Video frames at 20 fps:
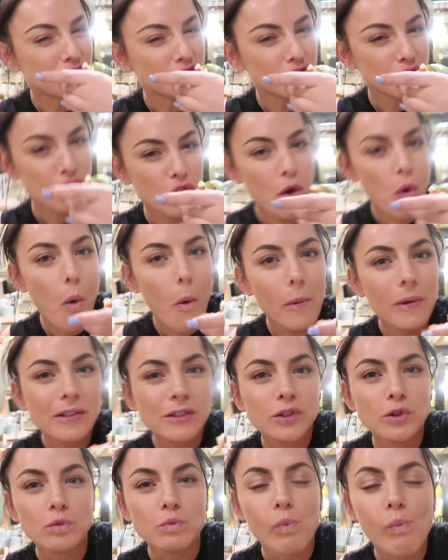Need a second
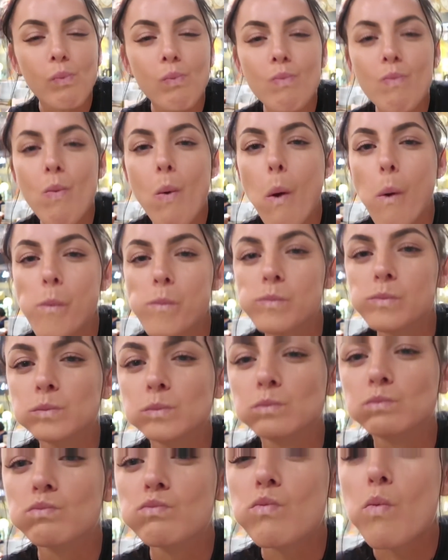bite.
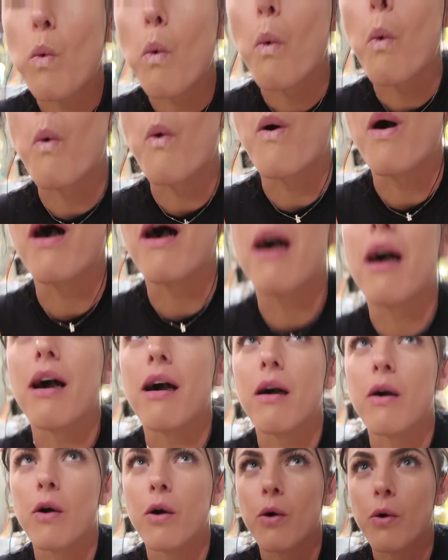
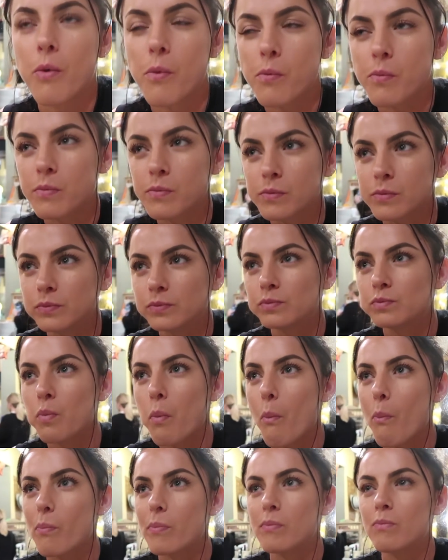Wow.
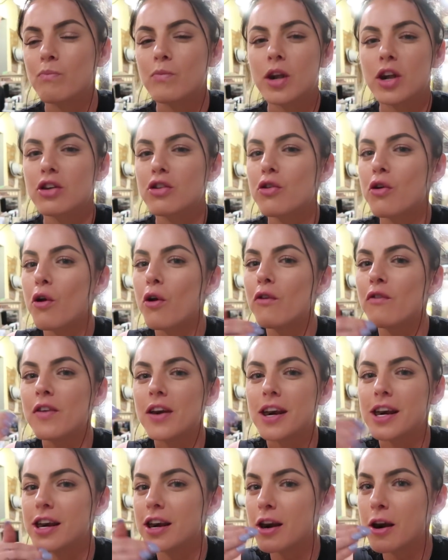This whole
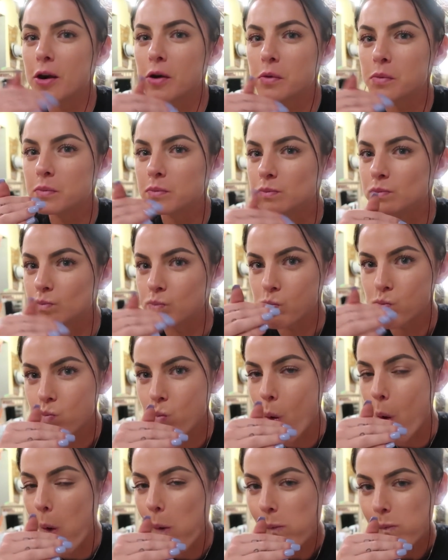video
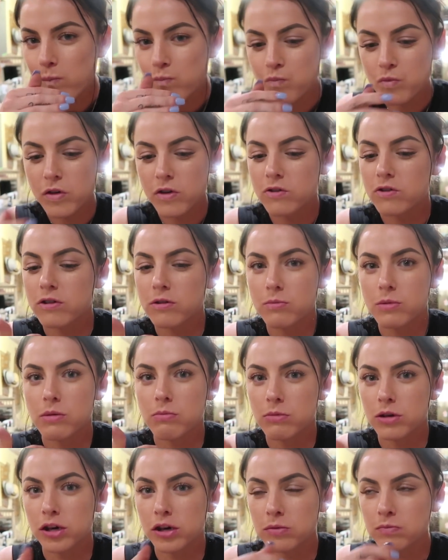is gonna
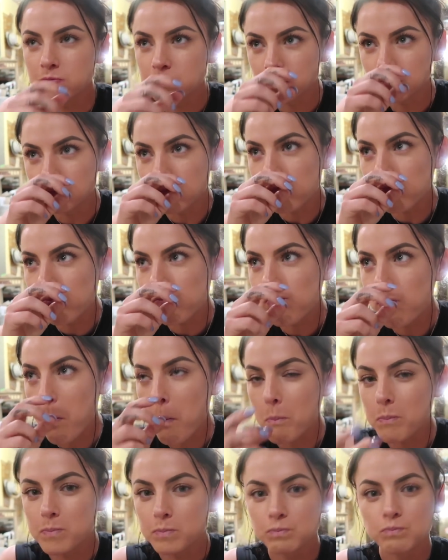be
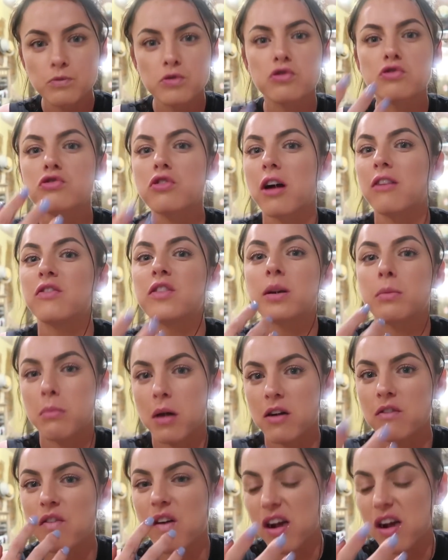me stuffing my